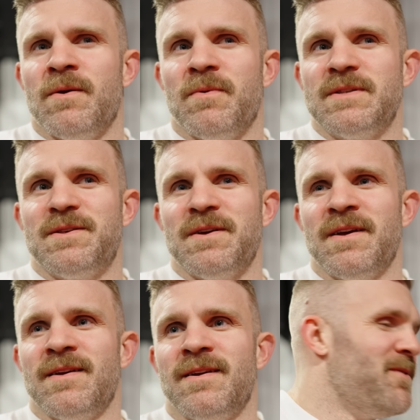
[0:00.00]
what's the
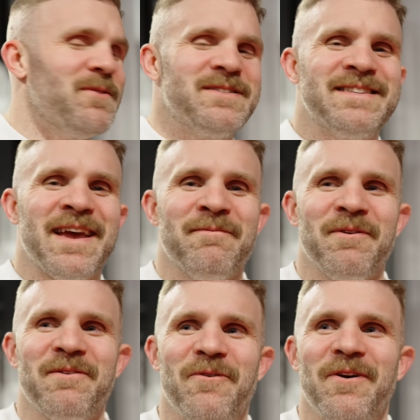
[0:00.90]
saying I'm
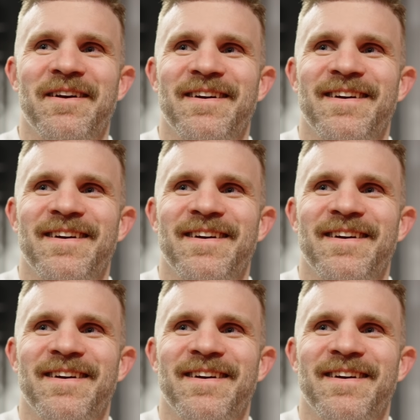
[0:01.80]
looking for?